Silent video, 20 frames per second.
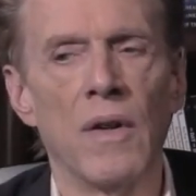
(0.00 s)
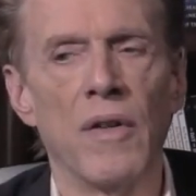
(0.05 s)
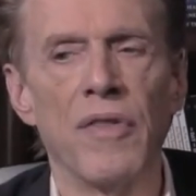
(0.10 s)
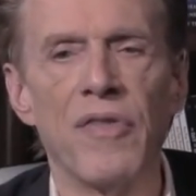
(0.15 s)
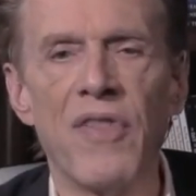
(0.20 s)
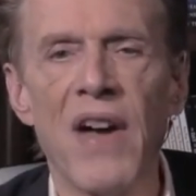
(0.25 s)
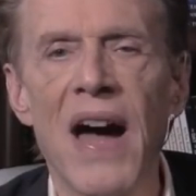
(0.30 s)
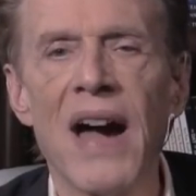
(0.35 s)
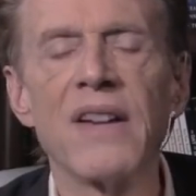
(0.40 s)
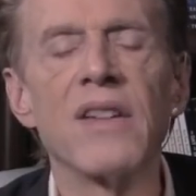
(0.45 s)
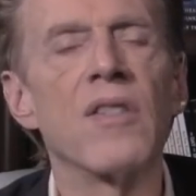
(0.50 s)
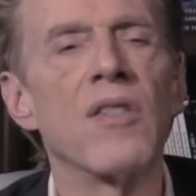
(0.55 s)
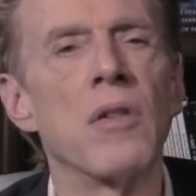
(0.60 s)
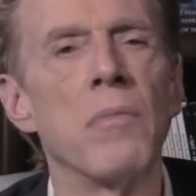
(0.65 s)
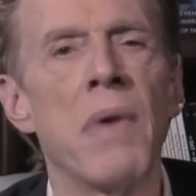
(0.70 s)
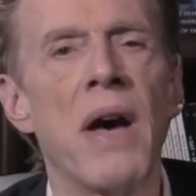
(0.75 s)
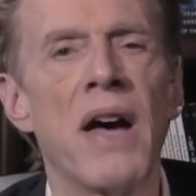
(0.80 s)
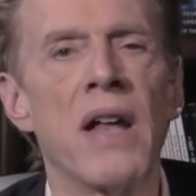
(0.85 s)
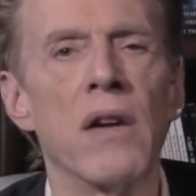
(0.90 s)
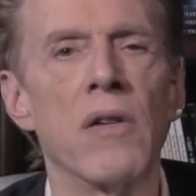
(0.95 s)
The fact of
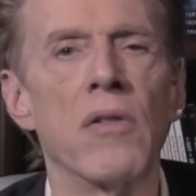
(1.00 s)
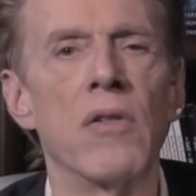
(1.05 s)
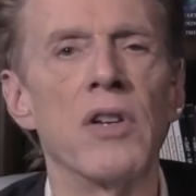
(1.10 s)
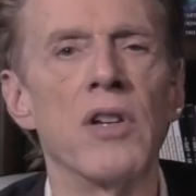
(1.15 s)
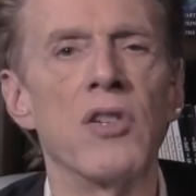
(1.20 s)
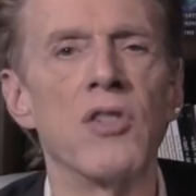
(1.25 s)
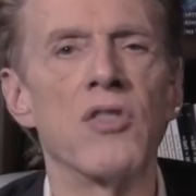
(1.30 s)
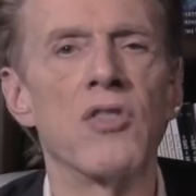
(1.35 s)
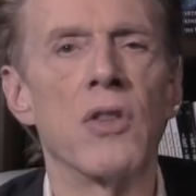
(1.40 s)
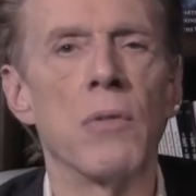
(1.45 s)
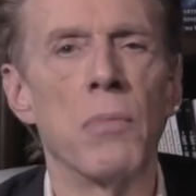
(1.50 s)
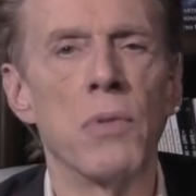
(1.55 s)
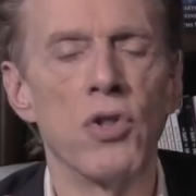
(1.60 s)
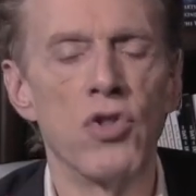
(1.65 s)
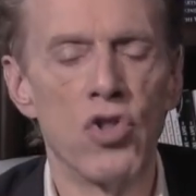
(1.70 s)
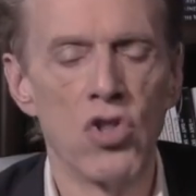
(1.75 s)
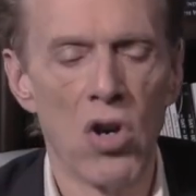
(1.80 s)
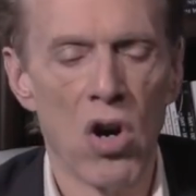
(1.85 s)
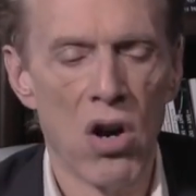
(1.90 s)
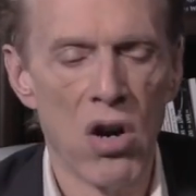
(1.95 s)
the matter is the
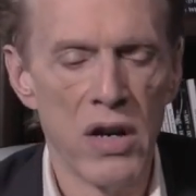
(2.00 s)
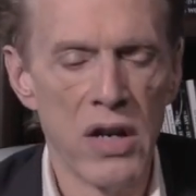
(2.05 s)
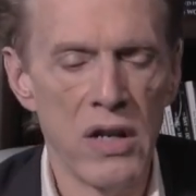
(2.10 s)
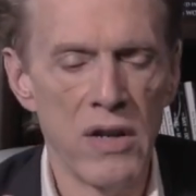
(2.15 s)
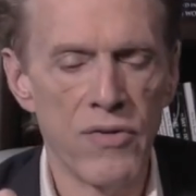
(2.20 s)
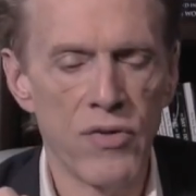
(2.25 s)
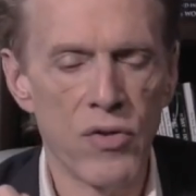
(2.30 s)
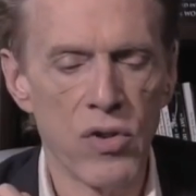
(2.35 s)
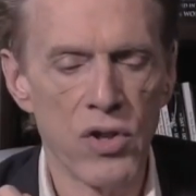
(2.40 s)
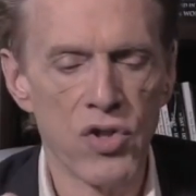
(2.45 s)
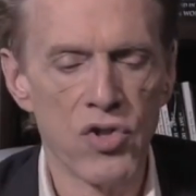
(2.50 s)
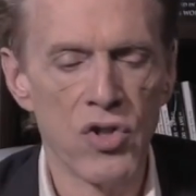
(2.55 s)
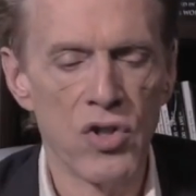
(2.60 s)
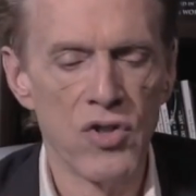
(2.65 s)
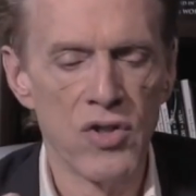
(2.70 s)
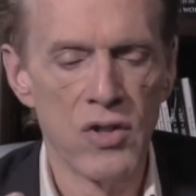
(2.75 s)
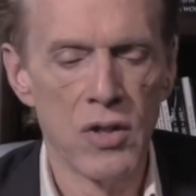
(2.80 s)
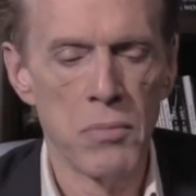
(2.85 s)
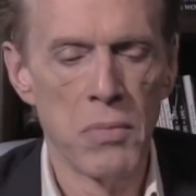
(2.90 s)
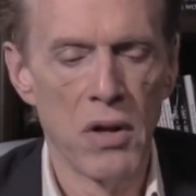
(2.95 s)
majority of
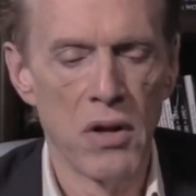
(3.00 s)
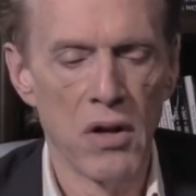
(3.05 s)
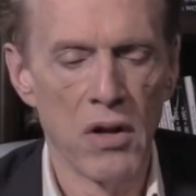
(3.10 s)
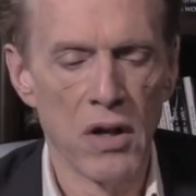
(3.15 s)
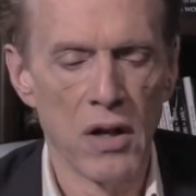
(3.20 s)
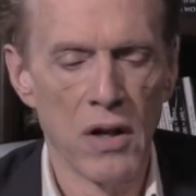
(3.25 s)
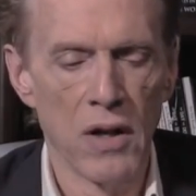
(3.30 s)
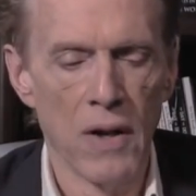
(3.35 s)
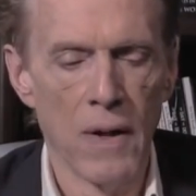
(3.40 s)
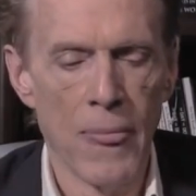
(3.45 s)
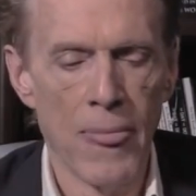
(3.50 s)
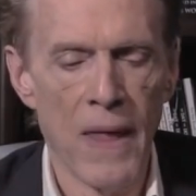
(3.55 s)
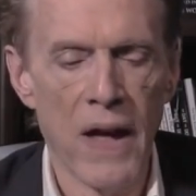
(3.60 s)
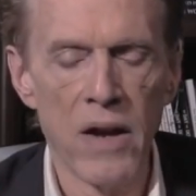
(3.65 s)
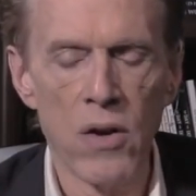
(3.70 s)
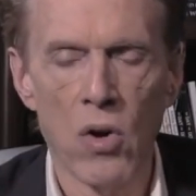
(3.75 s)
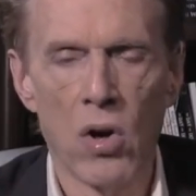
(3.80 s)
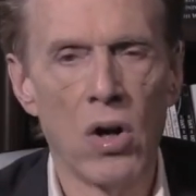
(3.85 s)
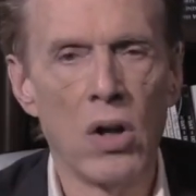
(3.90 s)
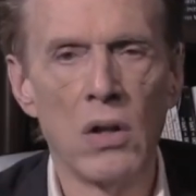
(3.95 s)
Christians in America,
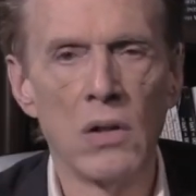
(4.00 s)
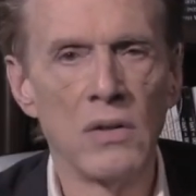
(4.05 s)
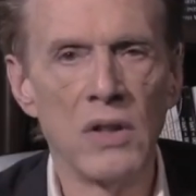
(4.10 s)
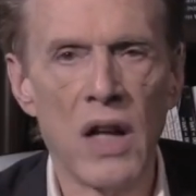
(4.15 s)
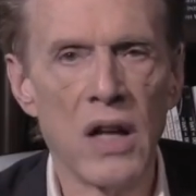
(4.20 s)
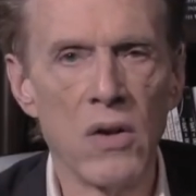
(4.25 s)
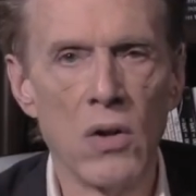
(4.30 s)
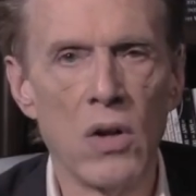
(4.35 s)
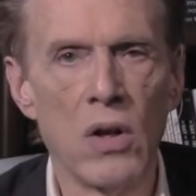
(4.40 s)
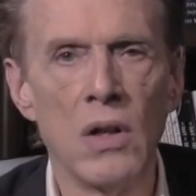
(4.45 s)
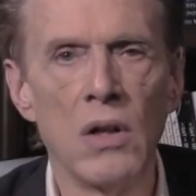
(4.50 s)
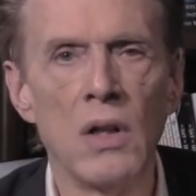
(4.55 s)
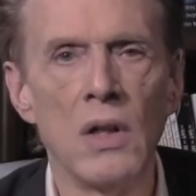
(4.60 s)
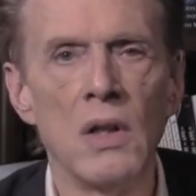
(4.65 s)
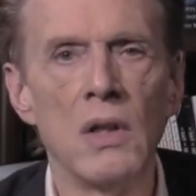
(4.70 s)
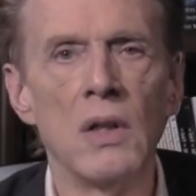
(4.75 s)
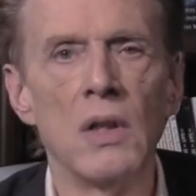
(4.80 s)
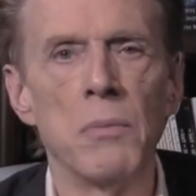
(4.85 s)
not all,